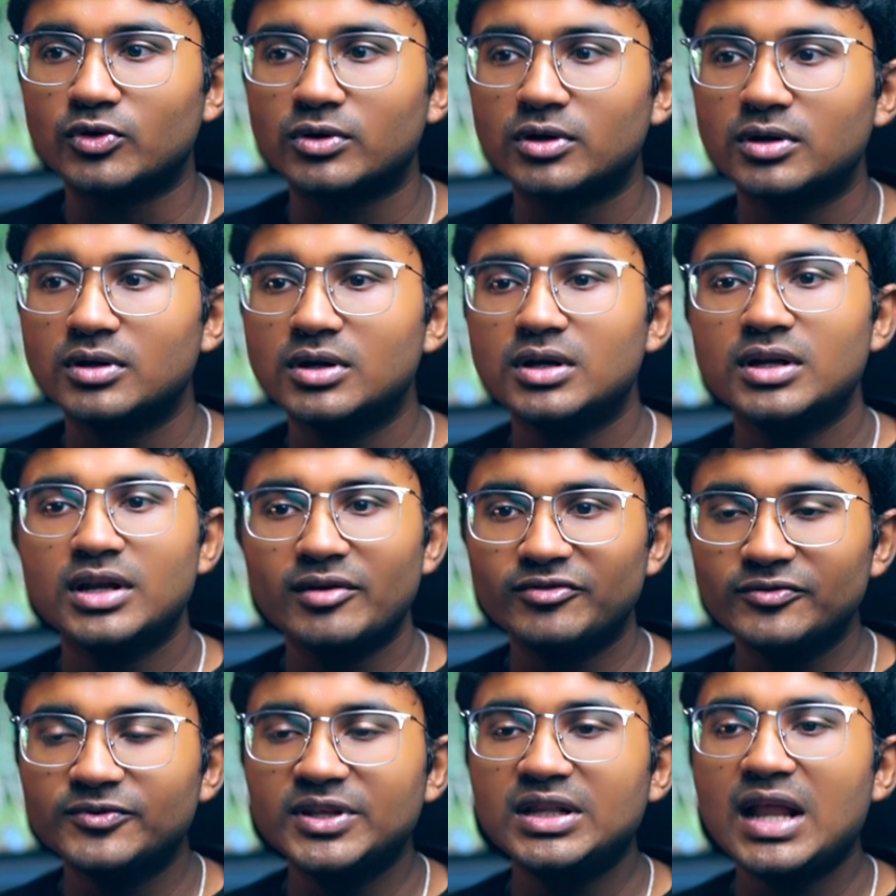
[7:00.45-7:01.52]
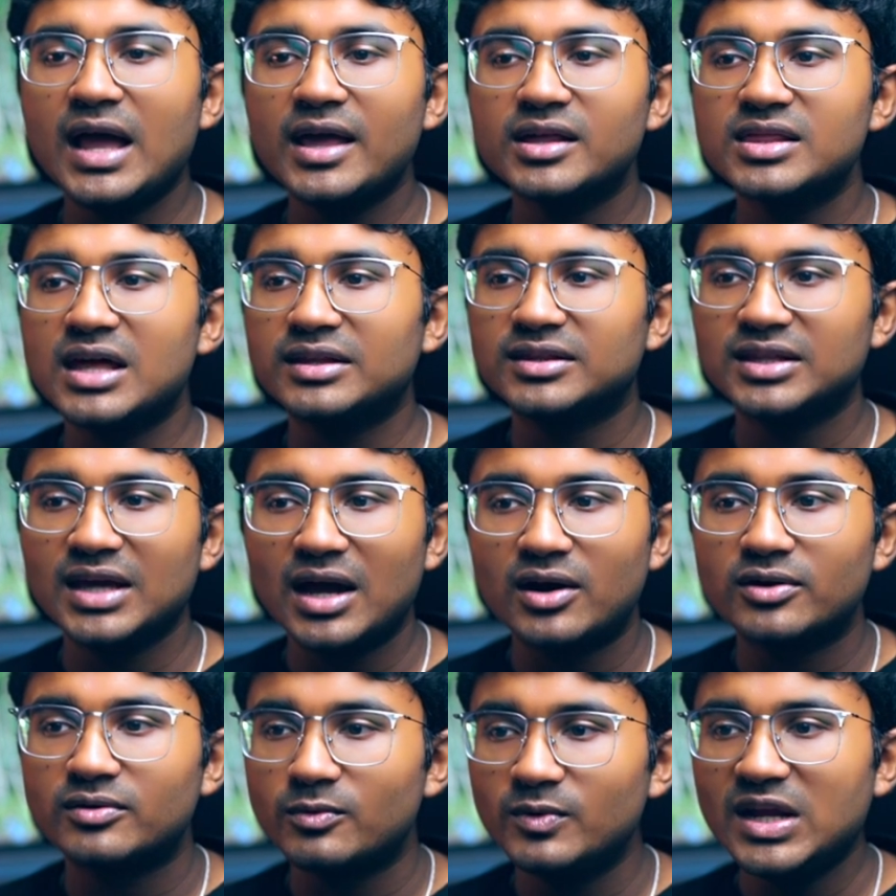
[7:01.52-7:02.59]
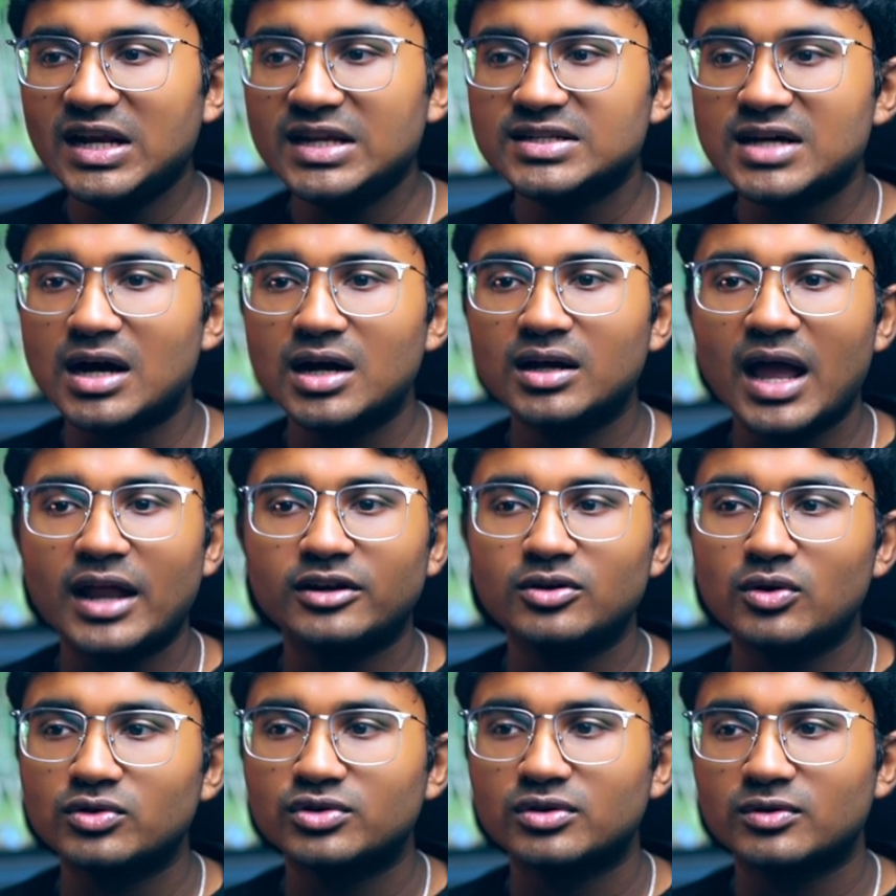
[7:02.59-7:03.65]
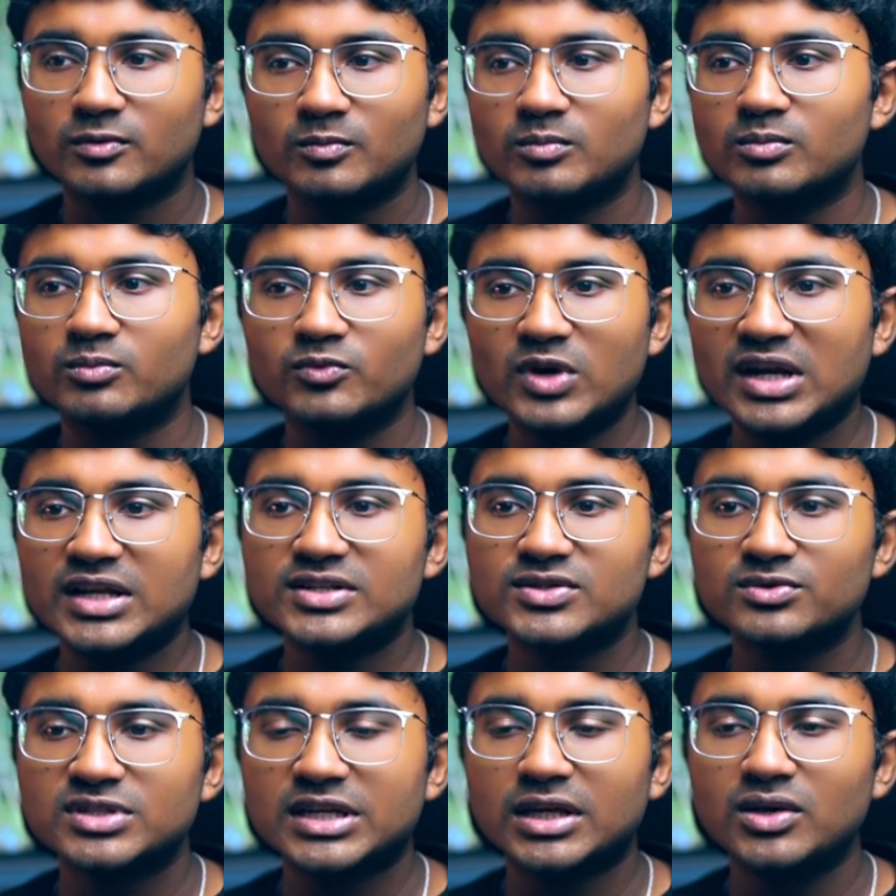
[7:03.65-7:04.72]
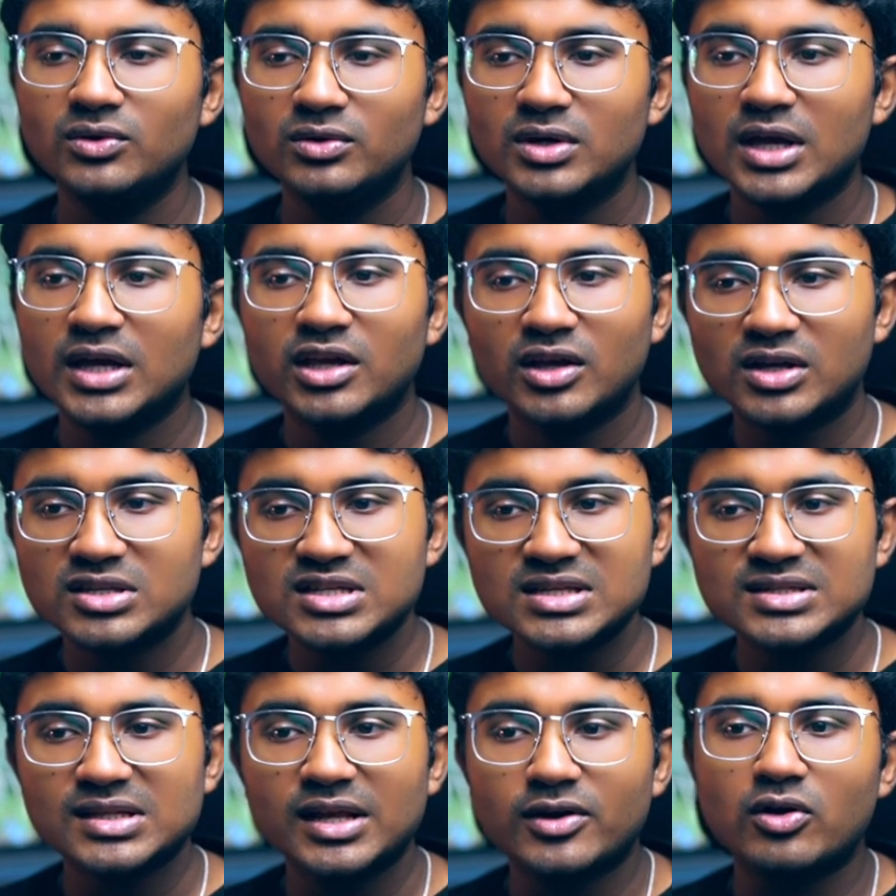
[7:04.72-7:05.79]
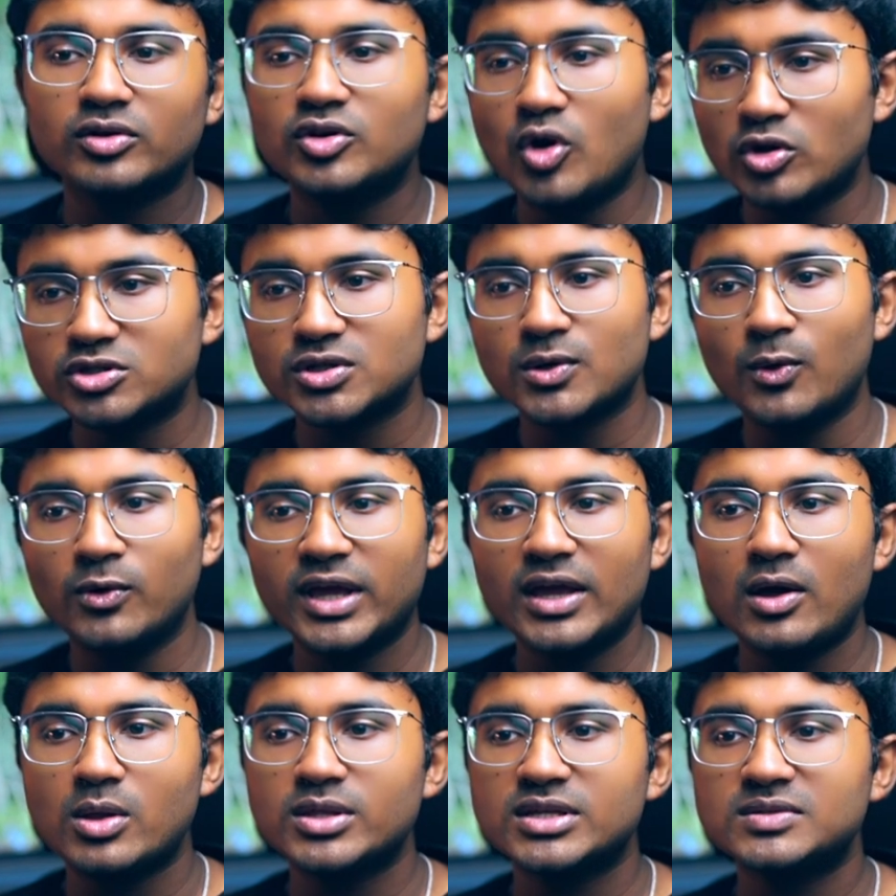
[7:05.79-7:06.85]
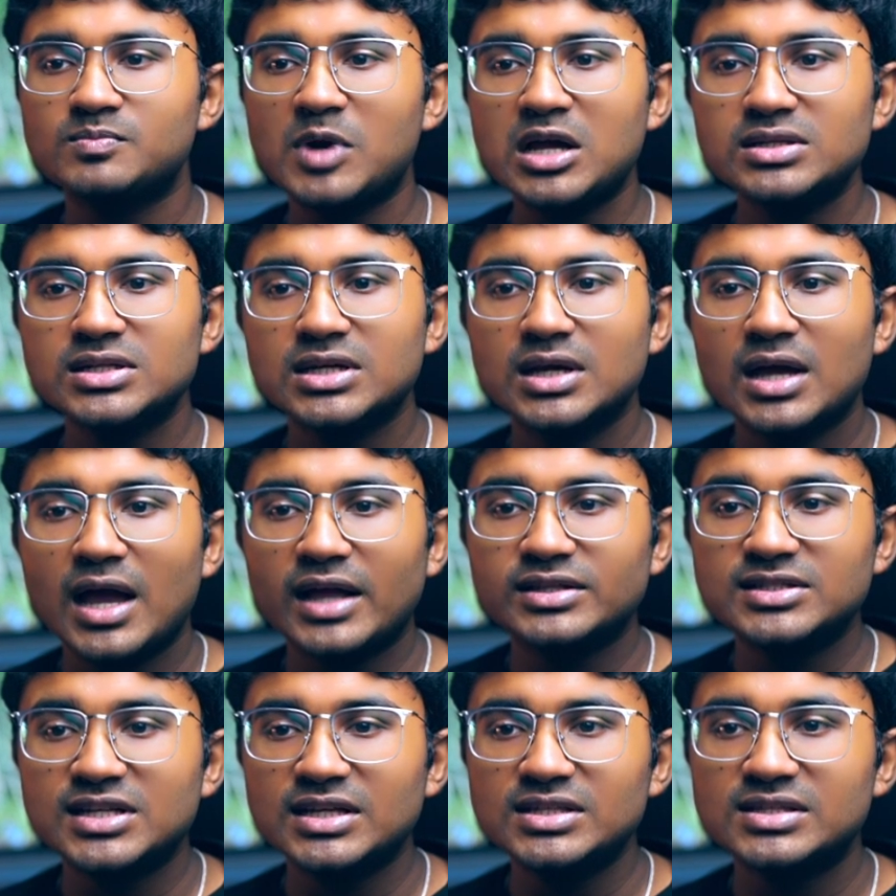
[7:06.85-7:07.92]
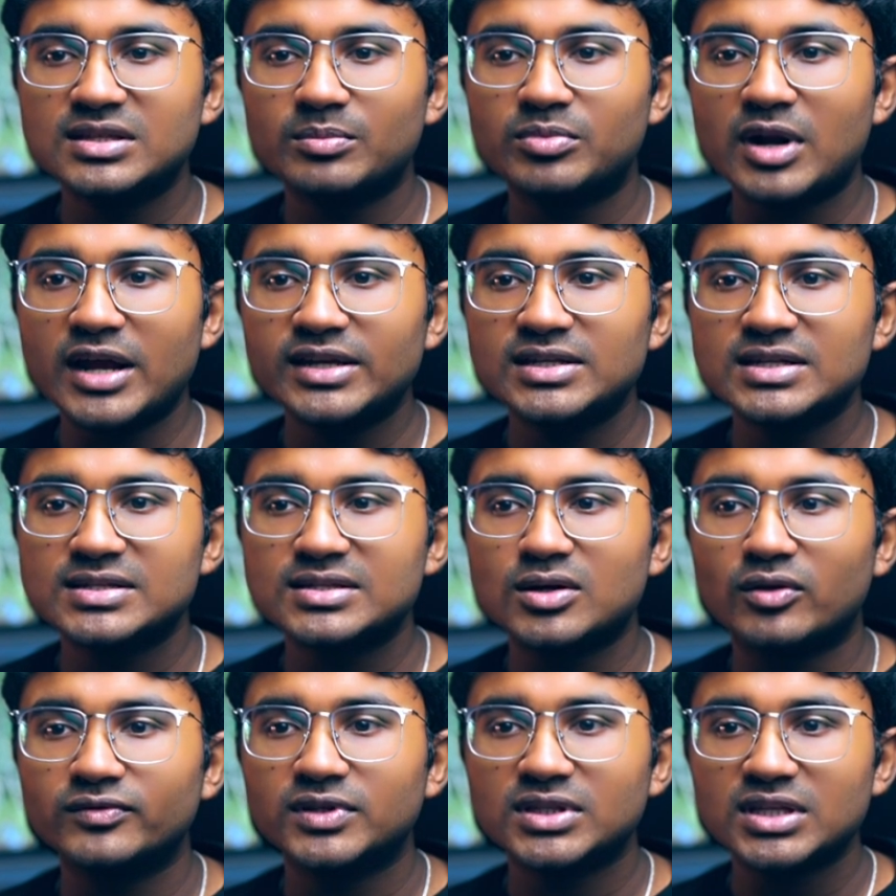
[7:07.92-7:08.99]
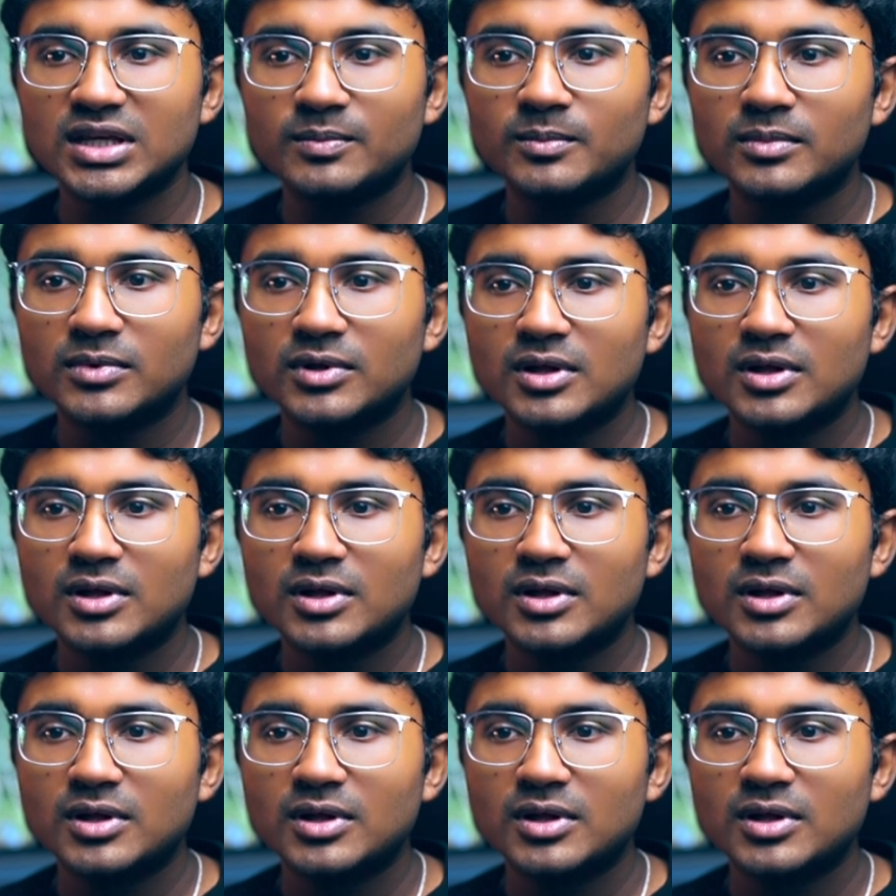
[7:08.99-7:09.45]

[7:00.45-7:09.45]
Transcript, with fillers: more. Now if you feel like that they are really dark and not really suiting you, you can just click on not okay on this part and change the brightness of the theme.